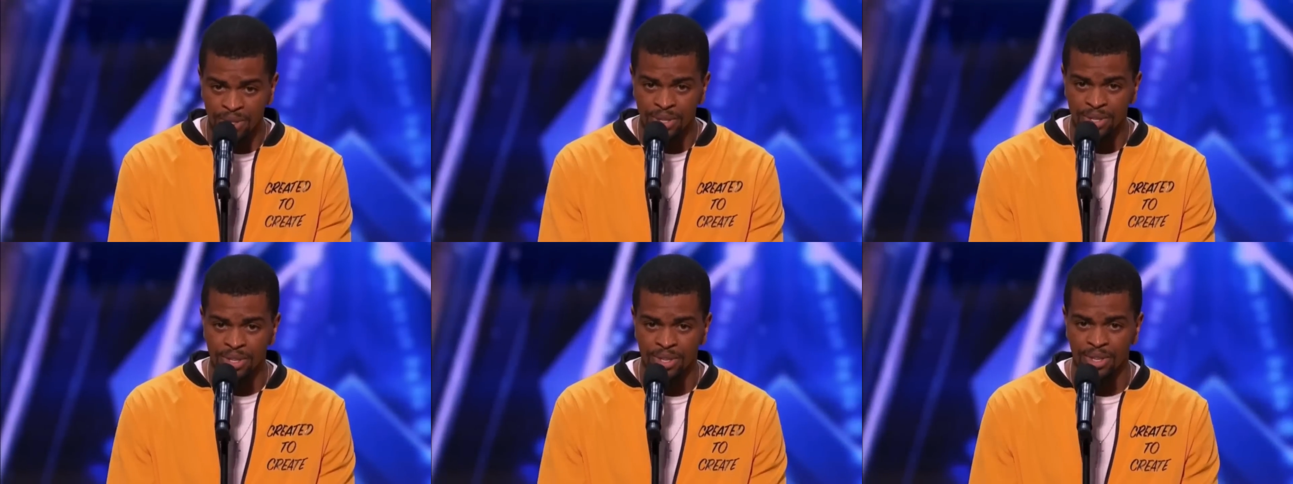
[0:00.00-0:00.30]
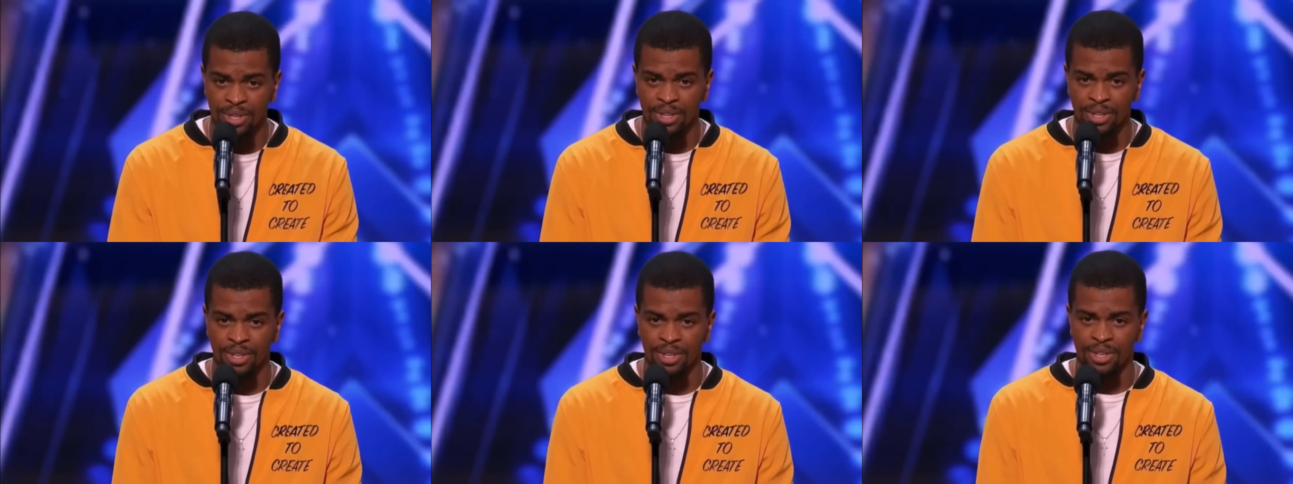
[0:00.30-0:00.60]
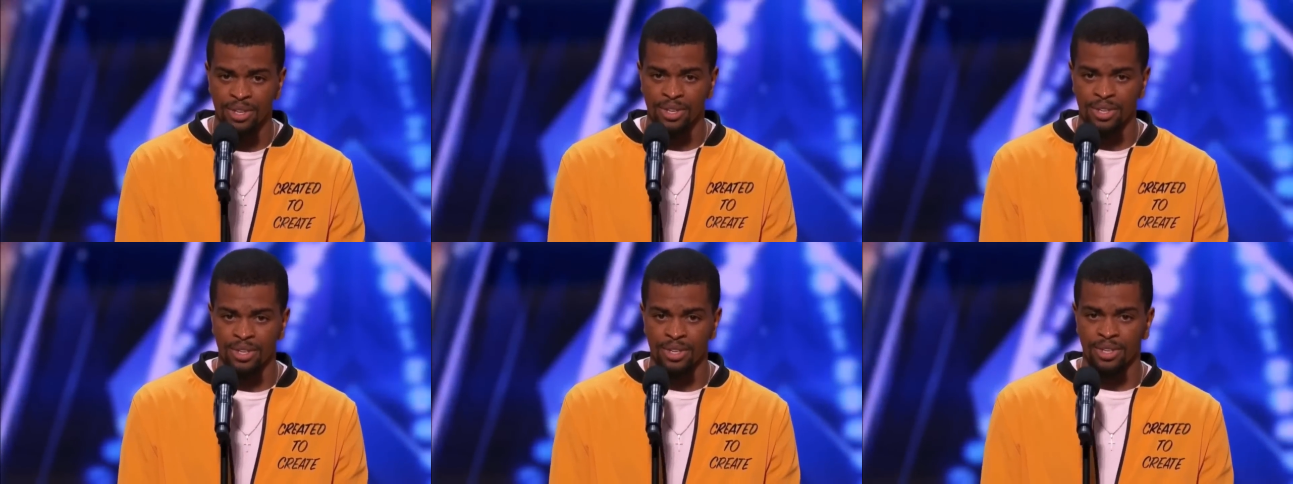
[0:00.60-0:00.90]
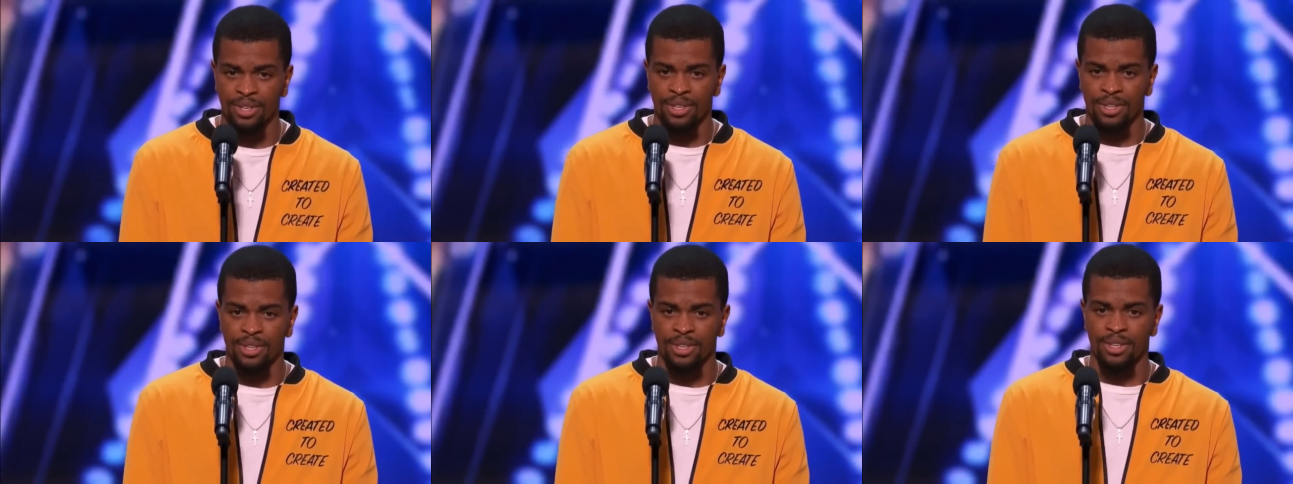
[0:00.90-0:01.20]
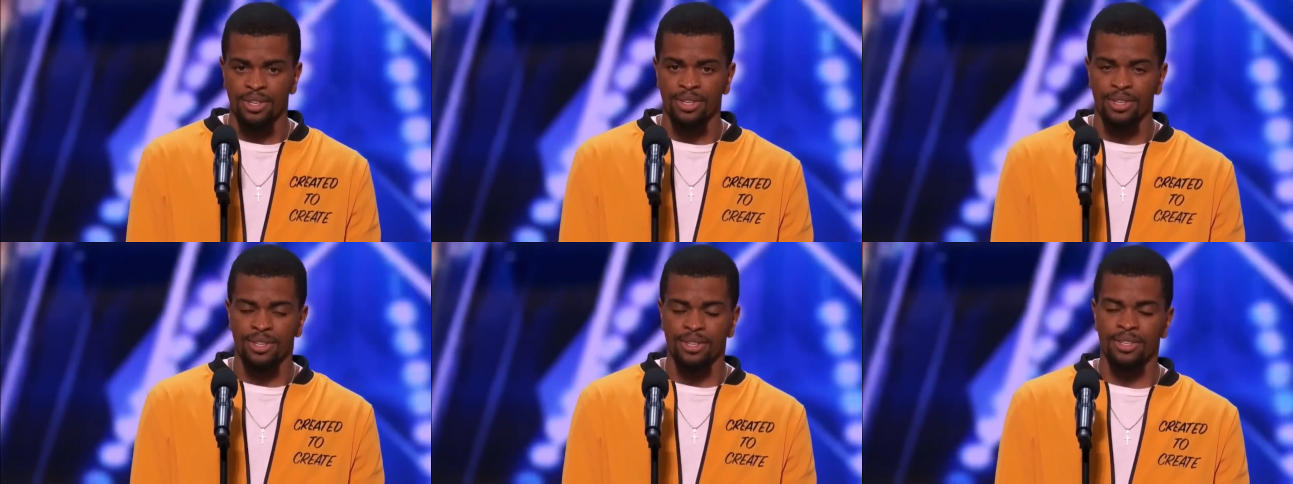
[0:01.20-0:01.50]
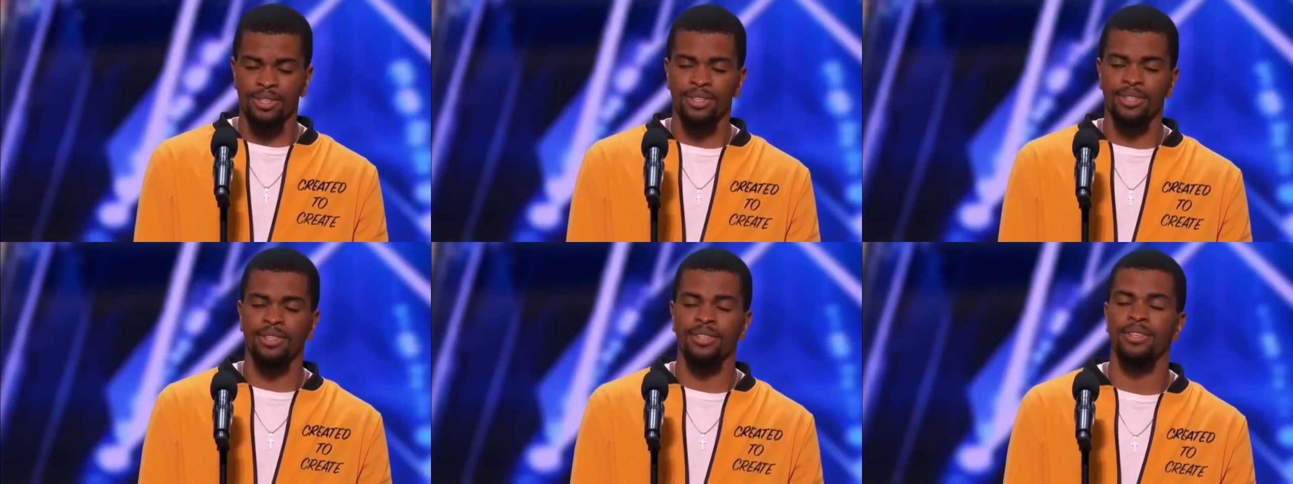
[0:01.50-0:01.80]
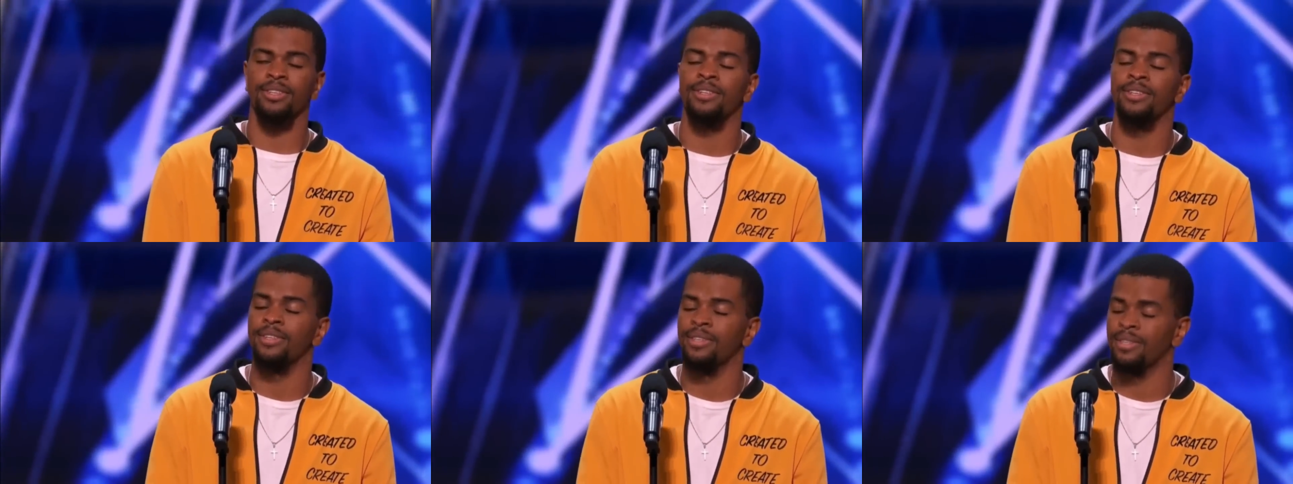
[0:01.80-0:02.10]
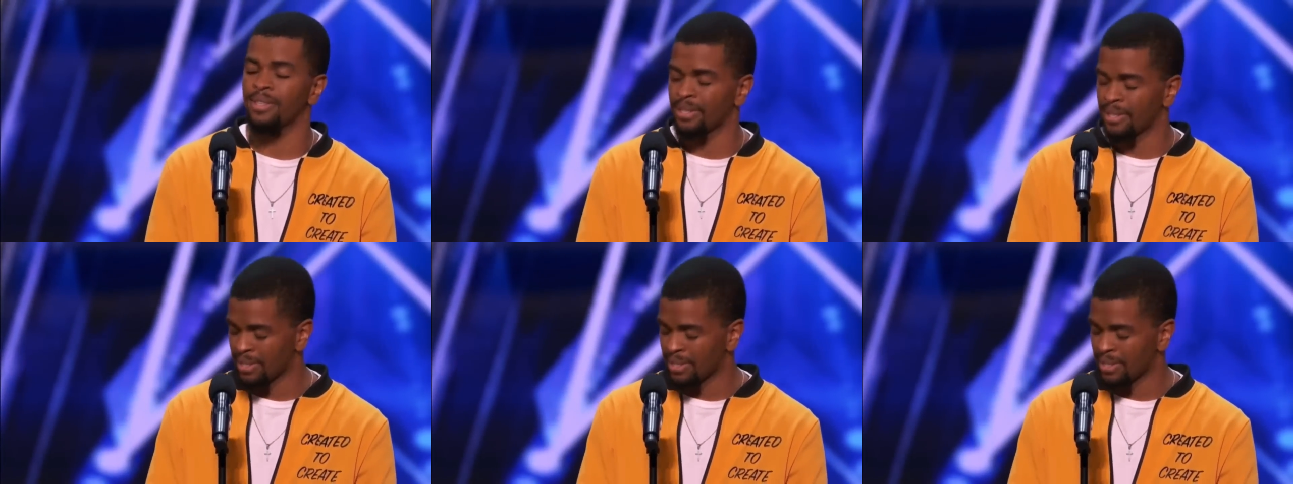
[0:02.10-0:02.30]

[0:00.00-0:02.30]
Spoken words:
(no one is talking)